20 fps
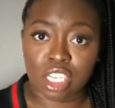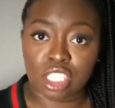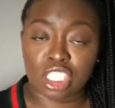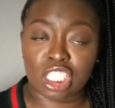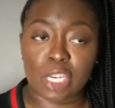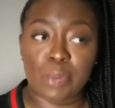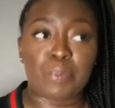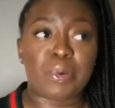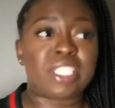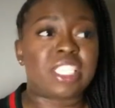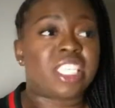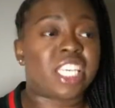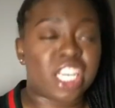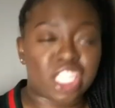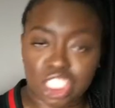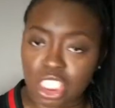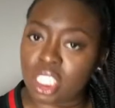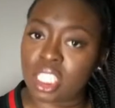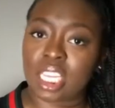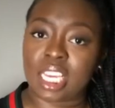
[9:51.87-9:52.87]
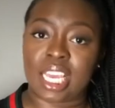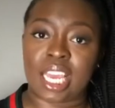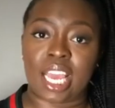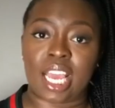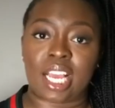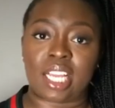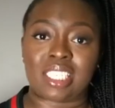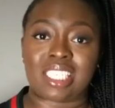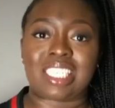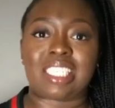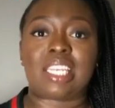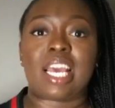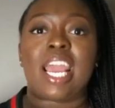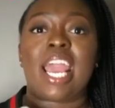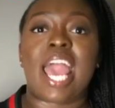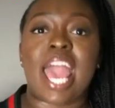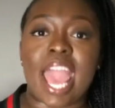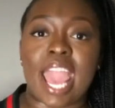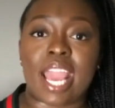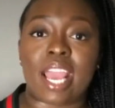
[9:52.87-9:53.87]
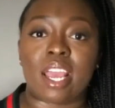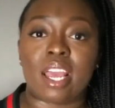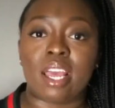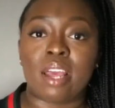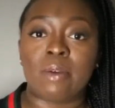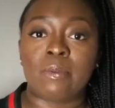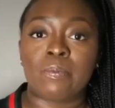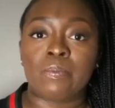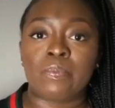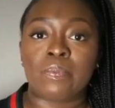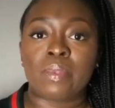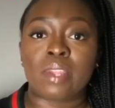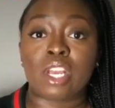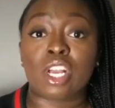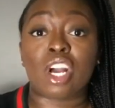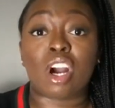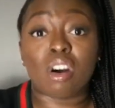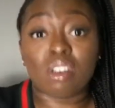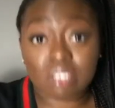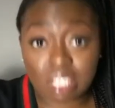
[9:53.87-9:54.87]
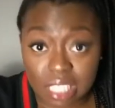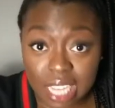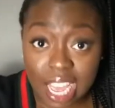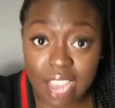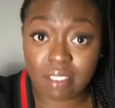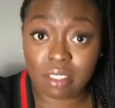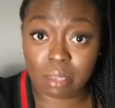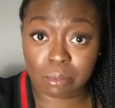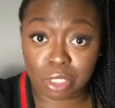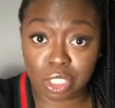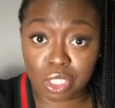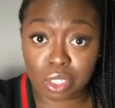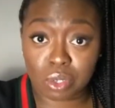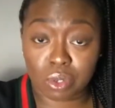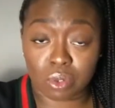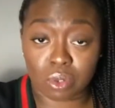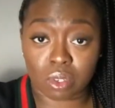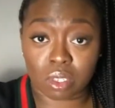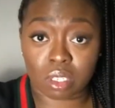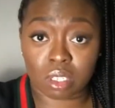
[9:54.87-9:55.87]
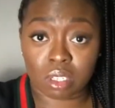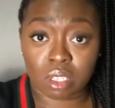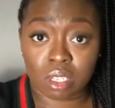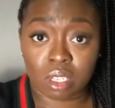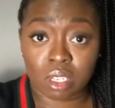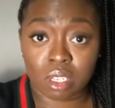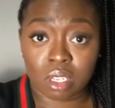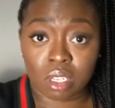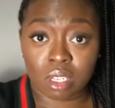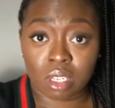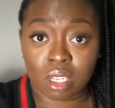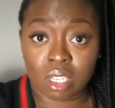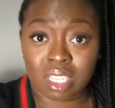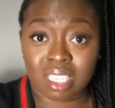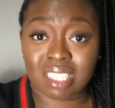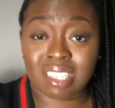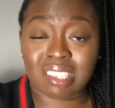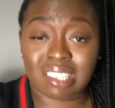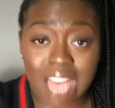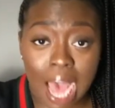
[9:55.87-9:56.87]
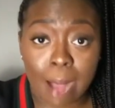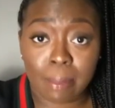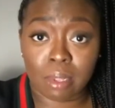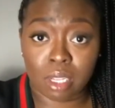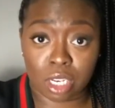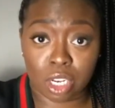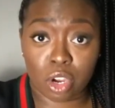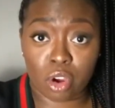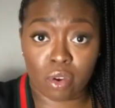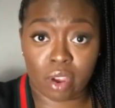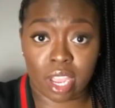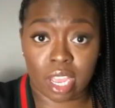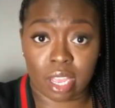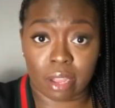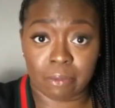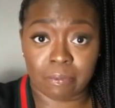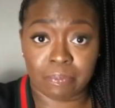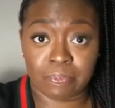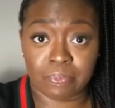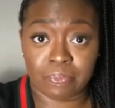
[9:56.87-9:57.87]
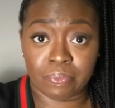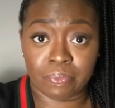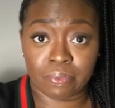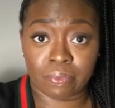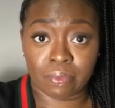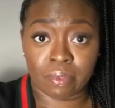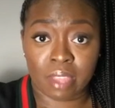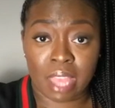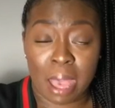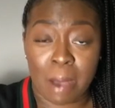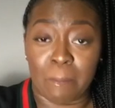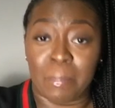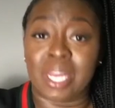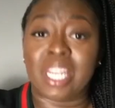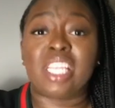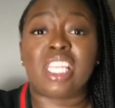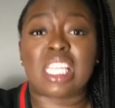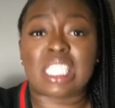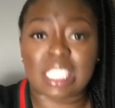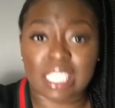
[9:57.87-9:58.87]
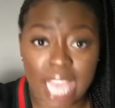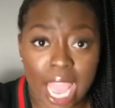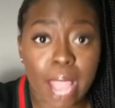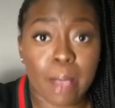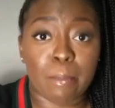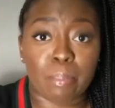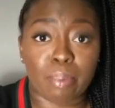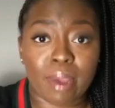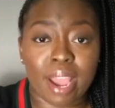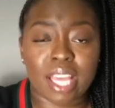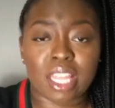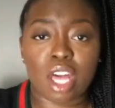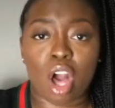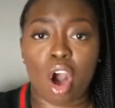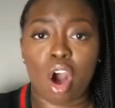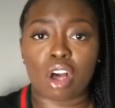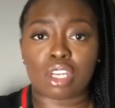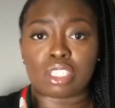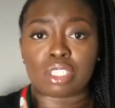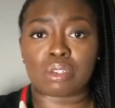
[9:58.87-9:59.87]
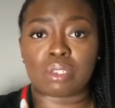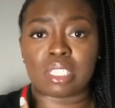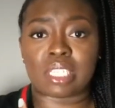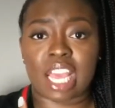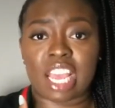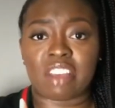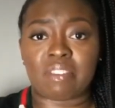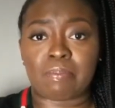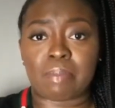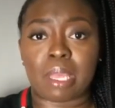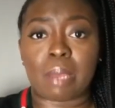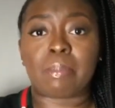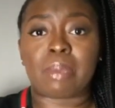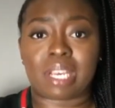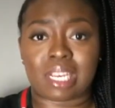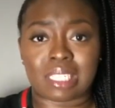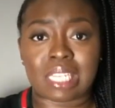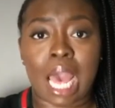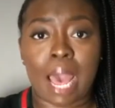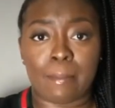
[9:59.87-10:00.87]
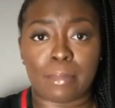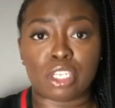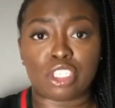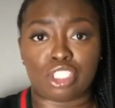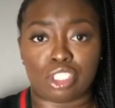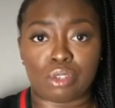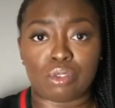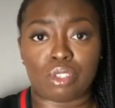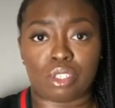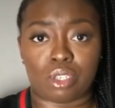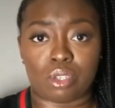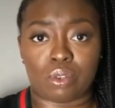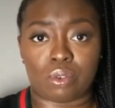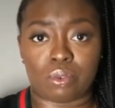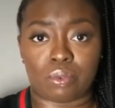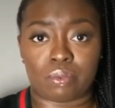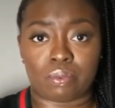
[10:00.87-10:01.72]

She petitioned the king to say, hey, go save them Jews. Stop the decree. But in the same breath, also save me because I'm a Jew too.